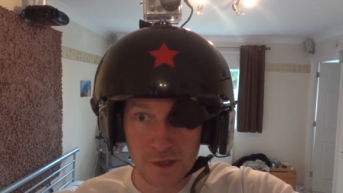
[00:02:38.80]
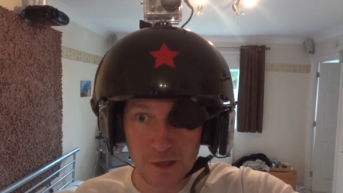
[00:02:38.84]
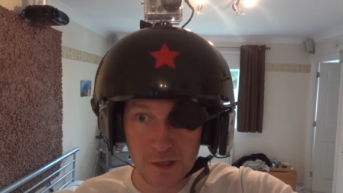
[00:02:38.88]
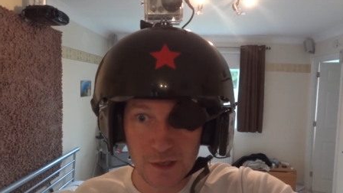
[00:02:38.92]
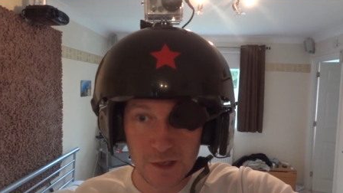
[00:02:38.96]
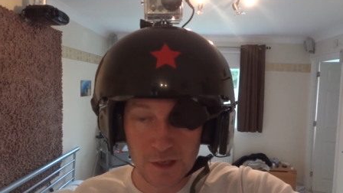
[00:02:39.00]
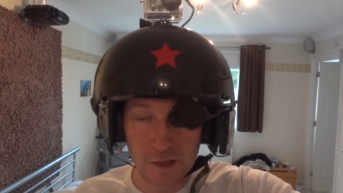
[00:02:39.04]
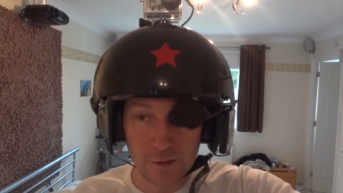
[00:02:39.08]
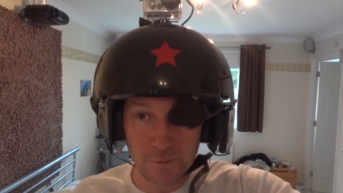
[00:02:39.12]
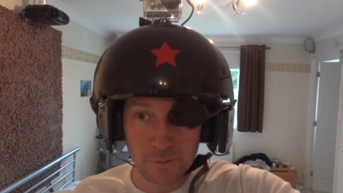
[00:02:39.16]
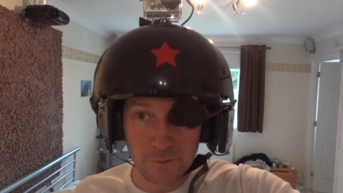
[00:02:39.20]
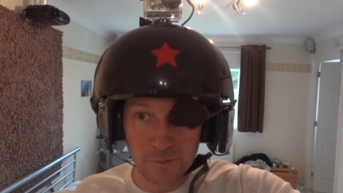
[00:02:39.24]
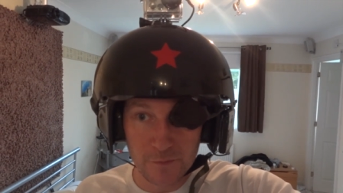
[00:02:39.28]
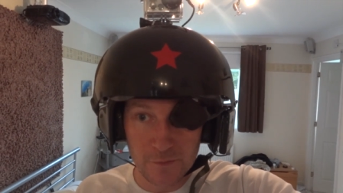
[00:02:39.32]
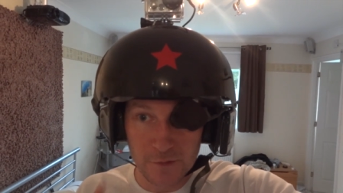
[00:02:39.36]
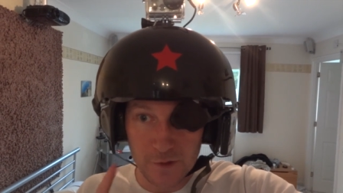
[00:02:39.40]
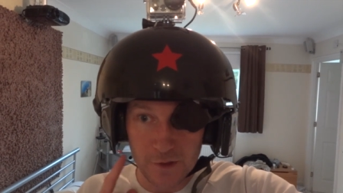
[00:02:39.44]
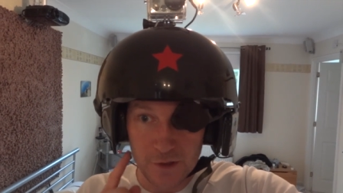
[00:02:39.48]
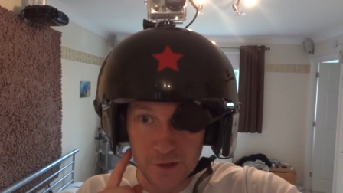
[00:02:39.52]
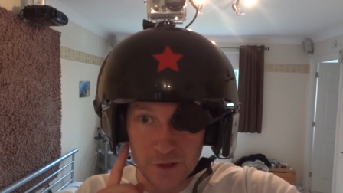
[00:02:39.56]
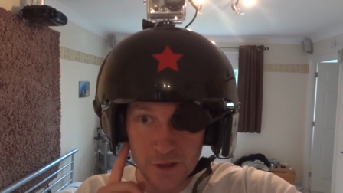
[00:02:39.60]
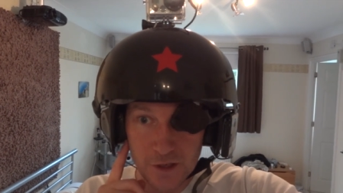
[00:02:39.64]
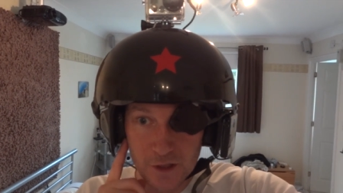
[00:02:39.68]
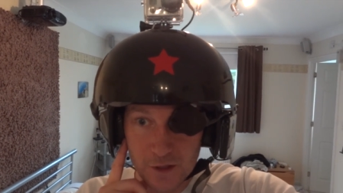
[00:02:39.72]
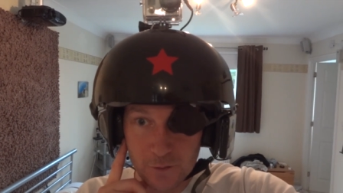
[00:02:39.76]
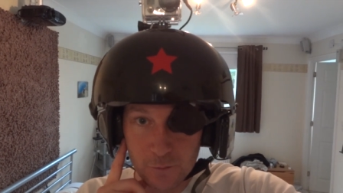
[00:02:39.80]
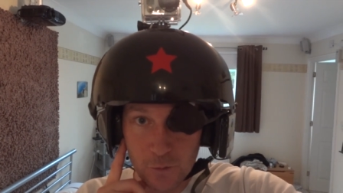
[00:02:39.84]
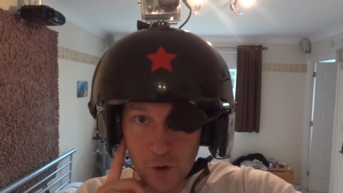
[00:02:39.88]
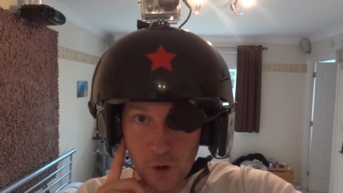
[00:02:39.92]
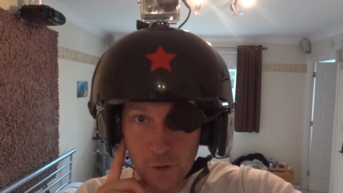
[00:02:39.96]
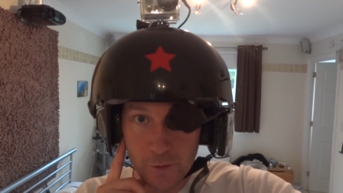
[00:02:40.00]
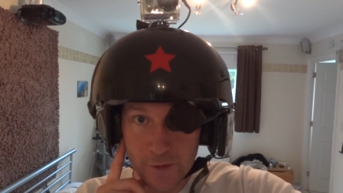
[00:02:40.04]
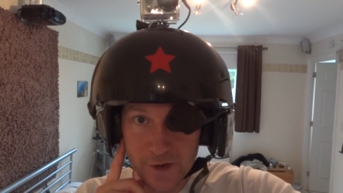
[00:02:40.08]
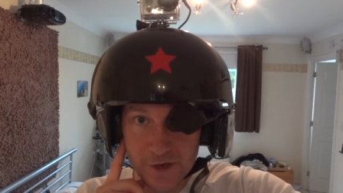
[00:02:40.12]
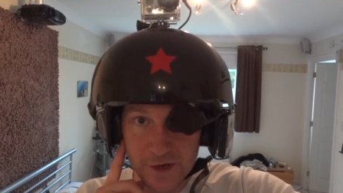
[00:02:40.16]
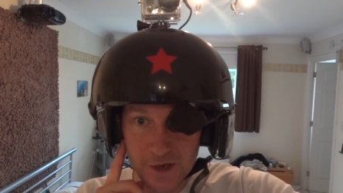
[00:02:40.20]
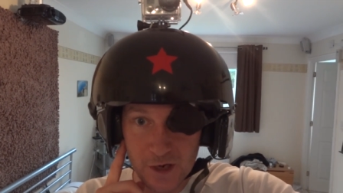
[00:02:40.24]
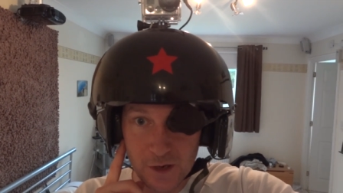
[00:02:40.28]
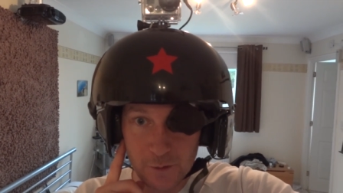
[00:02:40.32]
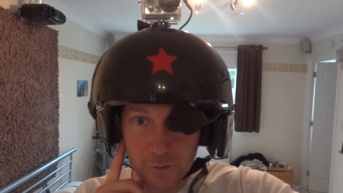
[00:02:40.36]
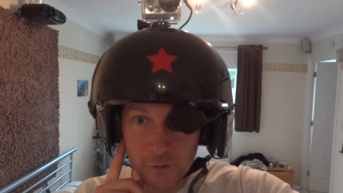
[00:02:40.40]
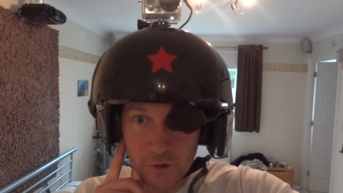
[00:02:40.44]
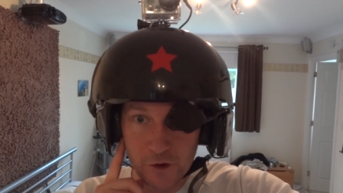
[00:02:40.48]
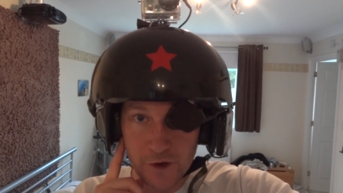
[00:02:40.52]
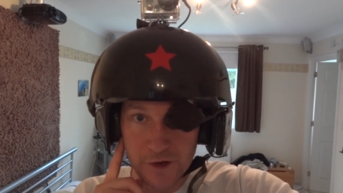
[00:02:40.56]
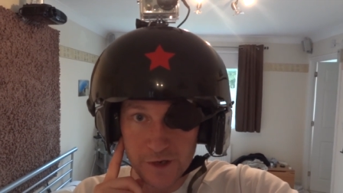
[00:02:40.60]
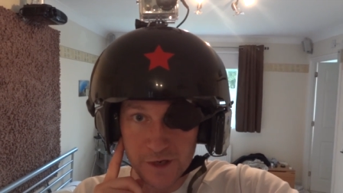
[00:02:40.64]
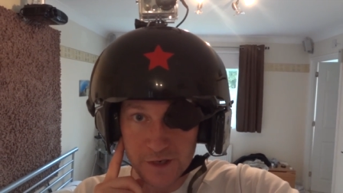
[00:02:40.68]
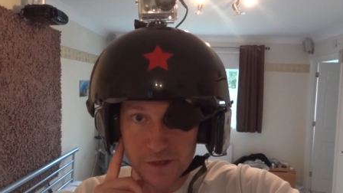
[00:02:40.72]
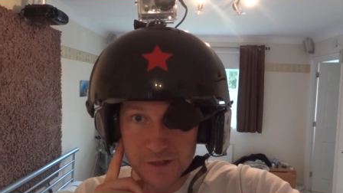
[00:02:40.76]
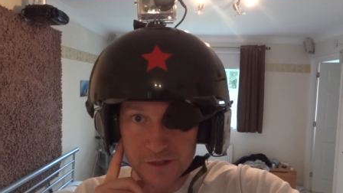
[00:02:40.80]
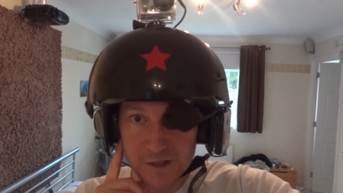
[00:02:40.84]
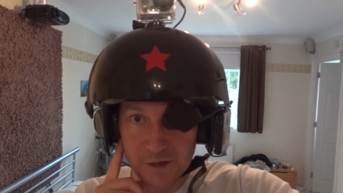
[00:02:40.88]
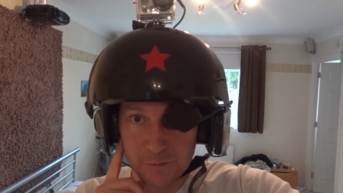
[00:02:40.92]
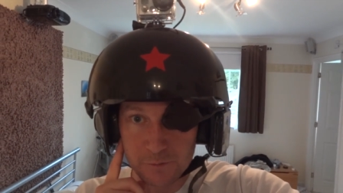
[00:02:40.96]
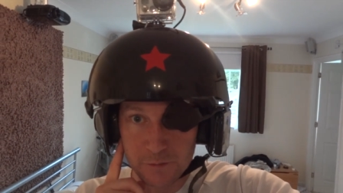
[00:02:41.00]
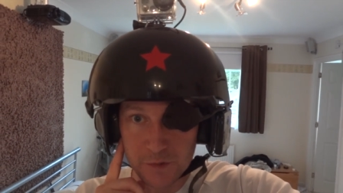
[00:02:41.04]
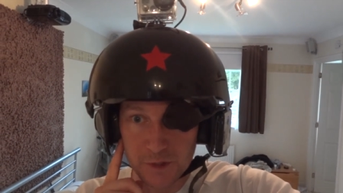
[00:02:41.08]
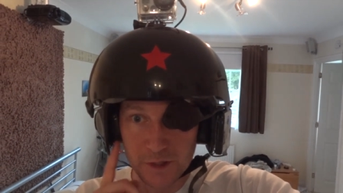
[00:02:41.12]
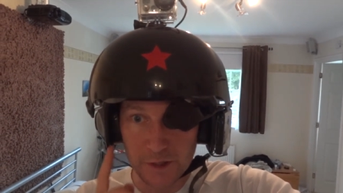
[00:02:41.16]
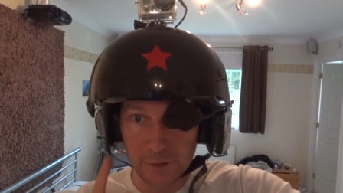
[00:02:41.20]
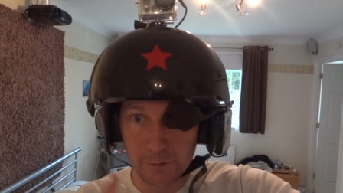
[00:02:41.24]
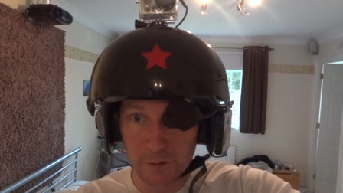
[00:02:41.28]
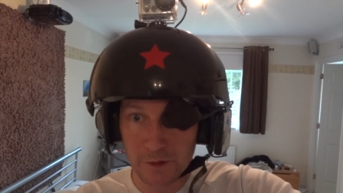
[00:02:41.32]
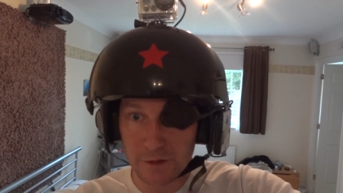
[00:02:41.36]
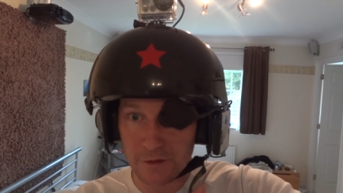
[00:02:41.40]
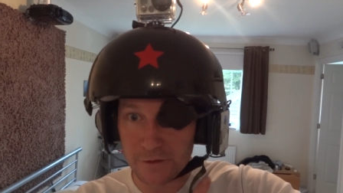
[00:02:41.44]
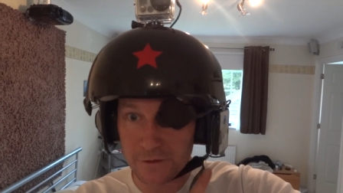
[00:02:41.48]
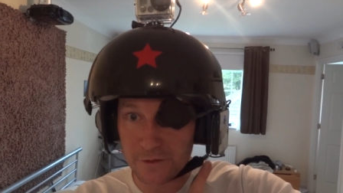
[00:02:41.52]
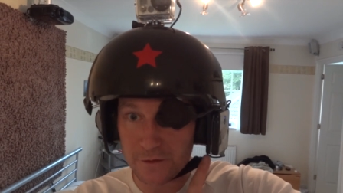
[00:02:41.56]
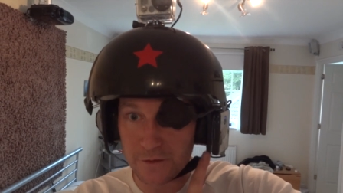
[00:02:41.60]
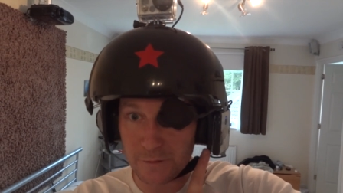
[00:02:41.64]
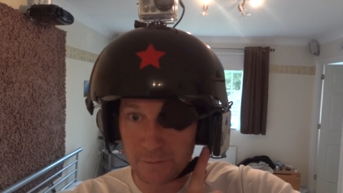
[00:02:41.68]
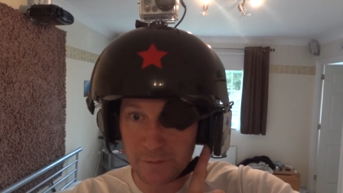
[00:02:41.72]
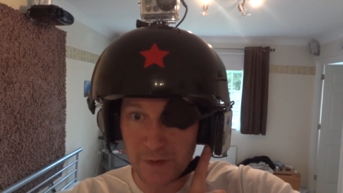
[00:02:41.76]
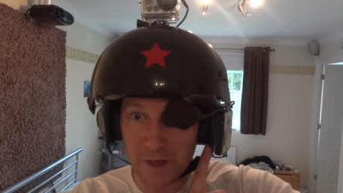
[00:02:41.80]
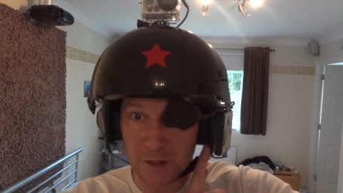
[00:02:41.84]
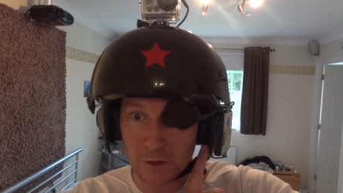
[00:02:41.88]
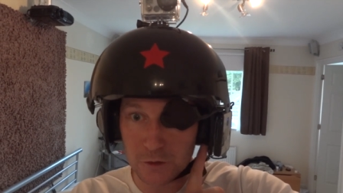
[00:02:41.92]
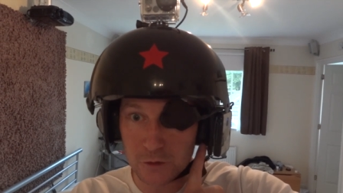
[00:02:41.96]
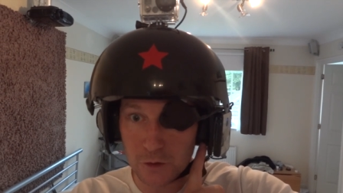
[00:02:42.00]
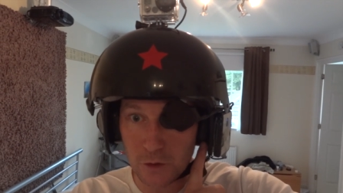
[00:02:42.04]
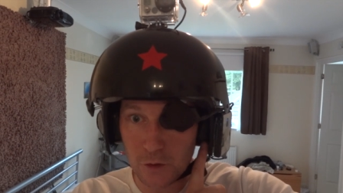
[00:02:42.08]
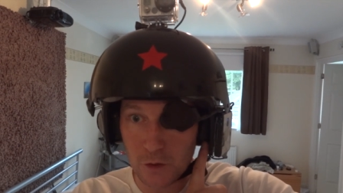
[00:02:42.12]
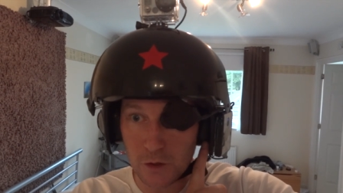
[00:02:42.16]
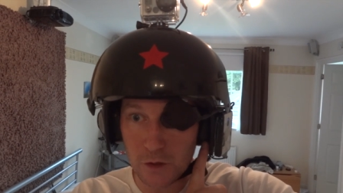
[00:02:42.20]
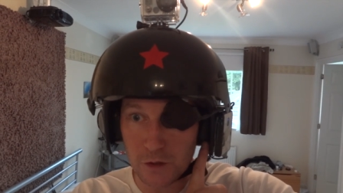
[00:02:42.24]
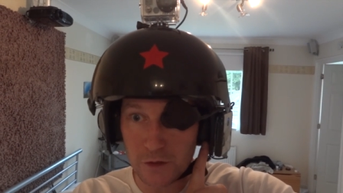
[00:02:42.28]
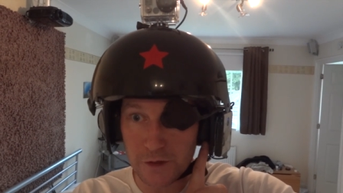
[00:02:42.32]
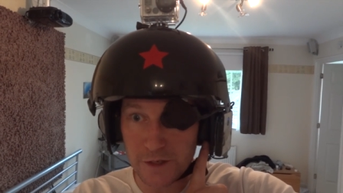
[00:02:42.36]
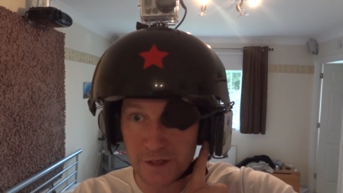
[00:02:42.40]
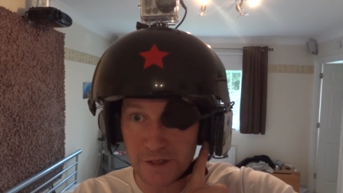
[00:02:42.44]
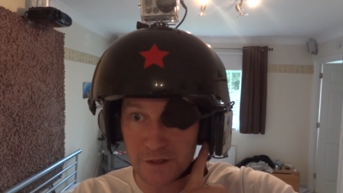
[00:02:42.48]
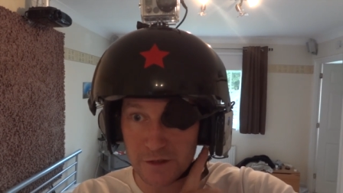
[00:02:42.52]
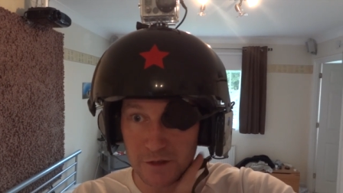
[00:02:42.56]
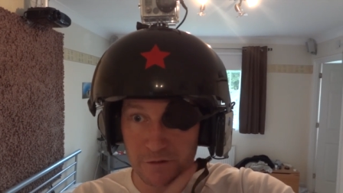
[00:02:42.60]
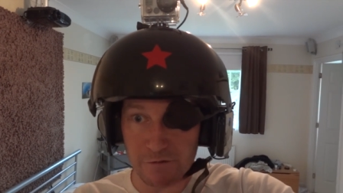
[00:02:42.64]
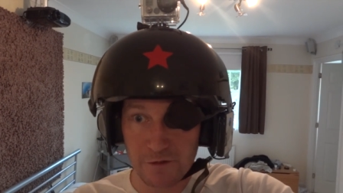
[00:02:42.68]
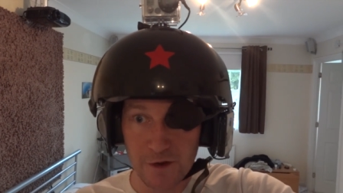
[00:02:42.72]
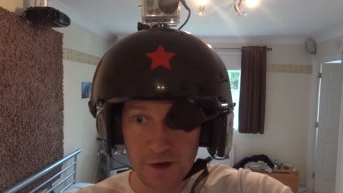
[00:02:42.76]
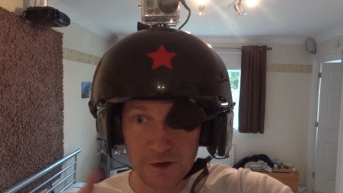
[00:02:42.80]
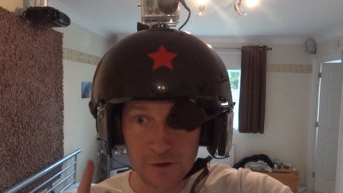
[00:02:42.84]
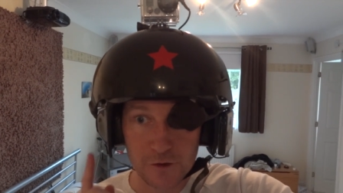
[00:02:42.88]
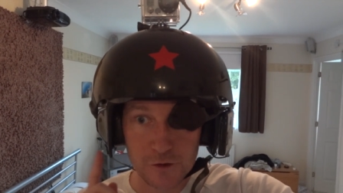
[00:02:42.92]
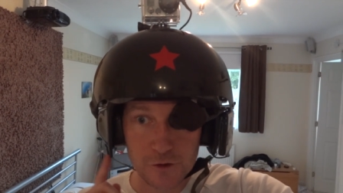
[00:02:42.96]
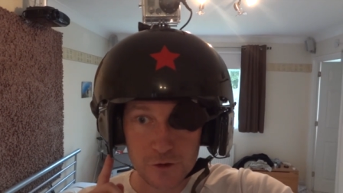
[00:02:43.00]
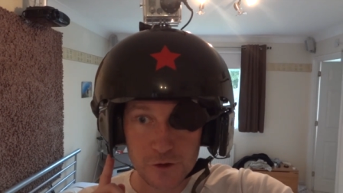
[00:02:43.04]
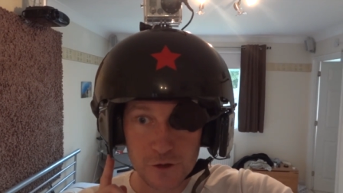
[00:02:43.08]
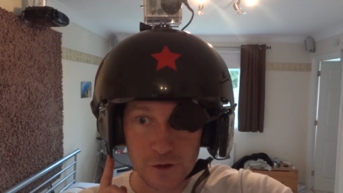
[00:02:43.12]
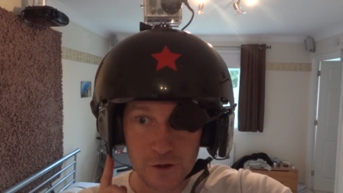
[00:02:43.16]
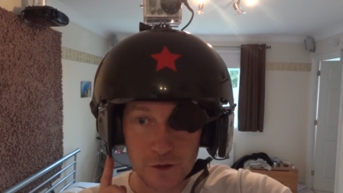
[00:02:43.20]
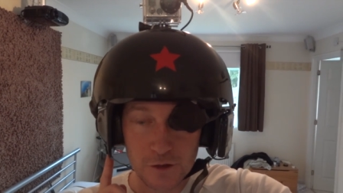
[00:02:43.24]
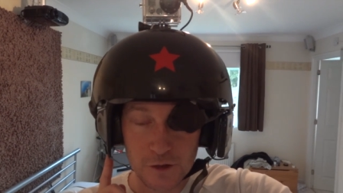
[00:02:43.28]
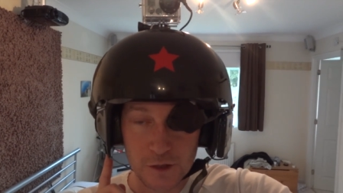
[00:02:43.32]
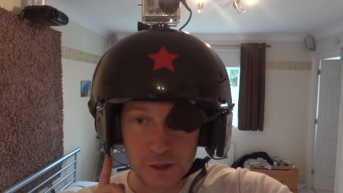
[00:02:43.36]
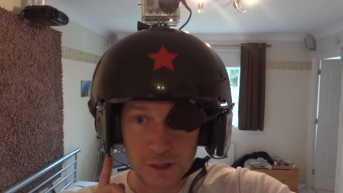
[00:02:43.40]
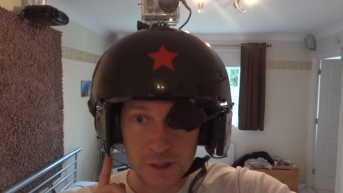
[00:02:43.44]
Um, at the moment I'm running simply with Peltor ear defenders.